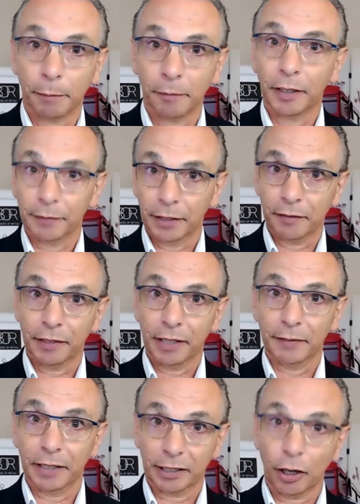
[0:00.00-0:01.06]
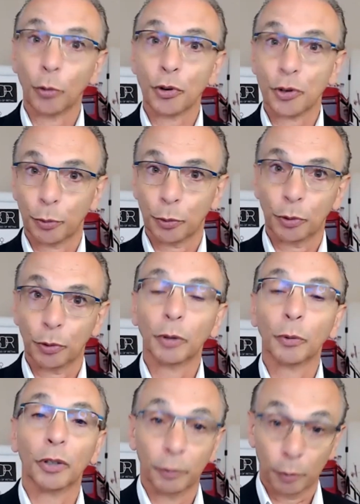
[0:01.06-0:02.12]
The cultural
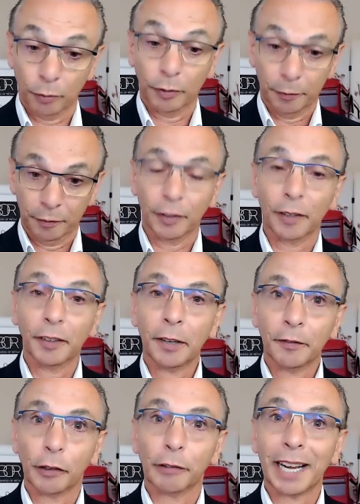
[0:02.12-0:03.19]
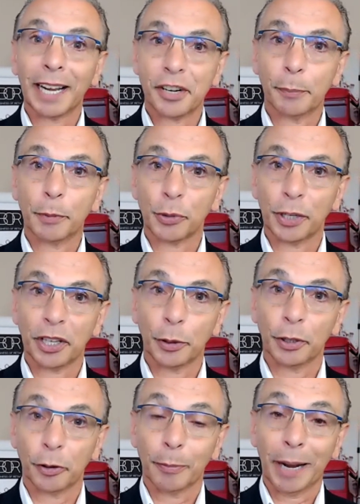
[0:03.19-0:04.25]
or the relationship between
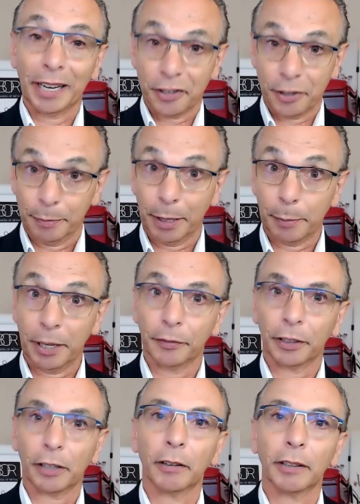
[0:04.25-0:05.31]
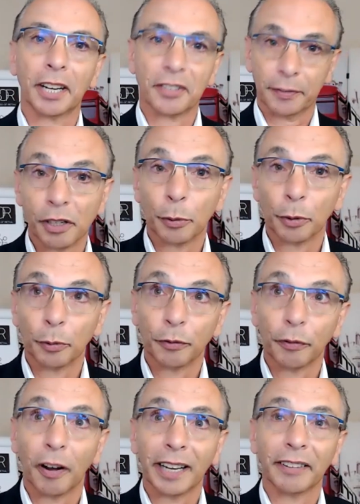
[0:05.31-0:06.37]
you and your manager, maybe even the colleagues, you will
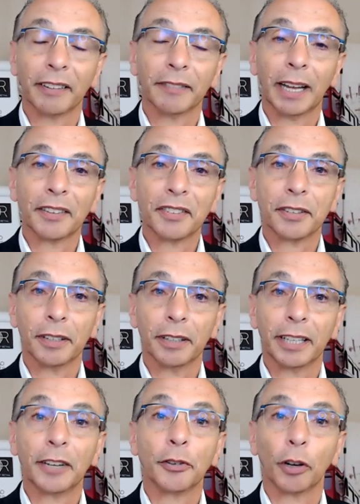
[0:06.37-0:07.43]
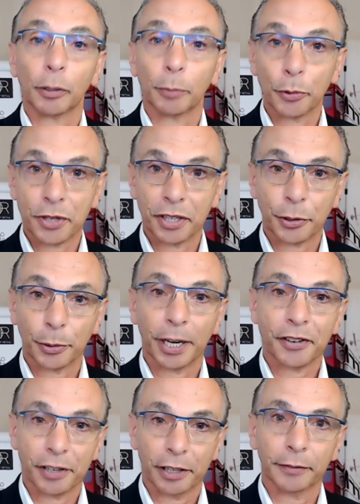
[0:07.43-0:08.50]
find that that's an intolerable
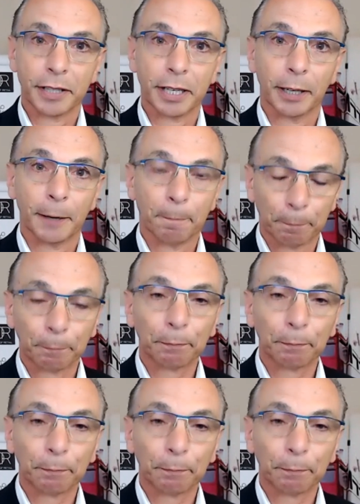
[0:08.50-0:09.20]
situation over time.